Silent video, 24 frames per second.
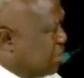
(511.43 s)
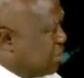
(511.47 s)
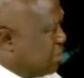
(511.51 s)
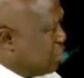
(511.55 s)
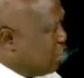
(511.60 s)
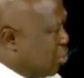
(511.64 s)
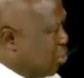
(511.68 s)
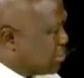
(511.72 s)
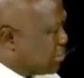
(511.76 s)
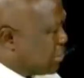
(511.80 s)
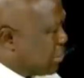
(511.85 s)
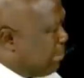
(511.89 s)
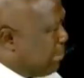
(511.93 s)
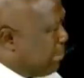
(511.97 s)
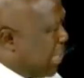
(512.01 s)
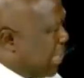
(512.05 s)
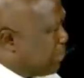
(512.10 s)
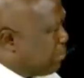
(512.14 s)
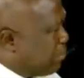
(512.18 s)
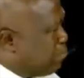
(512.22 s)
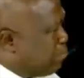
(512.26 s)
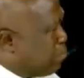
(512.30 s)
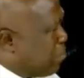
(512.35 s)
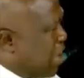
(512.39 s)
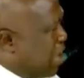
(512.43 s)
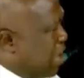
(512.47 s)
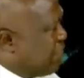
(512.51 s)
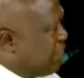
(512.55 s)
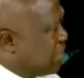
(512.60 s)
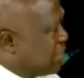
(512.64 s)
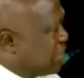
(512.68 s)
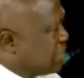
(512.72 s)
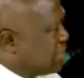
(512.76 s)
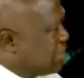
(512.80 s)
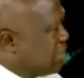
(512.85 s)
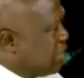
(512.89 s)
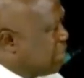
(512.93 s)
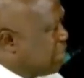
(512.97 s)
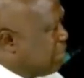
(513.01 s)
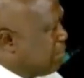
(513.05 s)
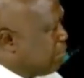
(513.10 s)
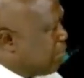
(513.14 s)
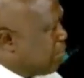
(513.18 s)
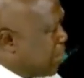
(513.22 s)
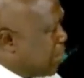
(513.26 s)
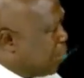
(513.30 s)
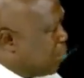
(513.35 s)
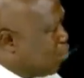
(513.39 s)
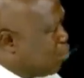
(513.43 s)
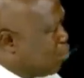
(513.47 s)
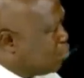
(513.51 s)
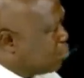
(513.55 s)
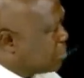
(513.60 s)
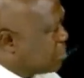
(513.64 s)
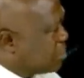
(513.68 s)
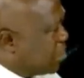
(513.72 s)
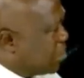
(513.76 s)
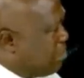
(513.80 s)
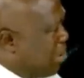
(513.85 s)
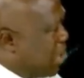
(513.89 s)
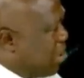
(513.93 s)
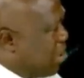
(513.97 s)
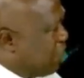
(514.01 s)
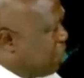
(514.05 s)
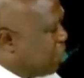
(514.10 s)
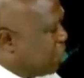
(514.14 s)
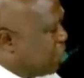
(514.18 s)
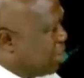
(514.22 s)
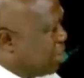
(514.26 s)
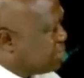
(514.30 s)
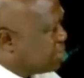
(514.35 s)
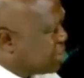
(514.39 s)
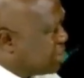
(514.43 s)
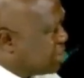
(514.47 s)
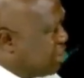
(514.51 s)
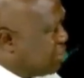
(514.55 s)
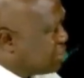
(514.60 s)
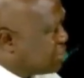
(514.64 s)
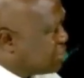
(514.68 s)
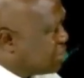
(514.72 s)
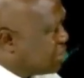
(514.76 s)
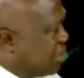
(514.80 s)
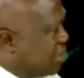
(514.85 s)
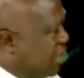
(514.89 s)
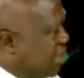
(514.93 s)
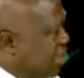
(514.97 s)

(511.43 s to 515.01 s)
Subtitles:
not about private people who seek power for themselves.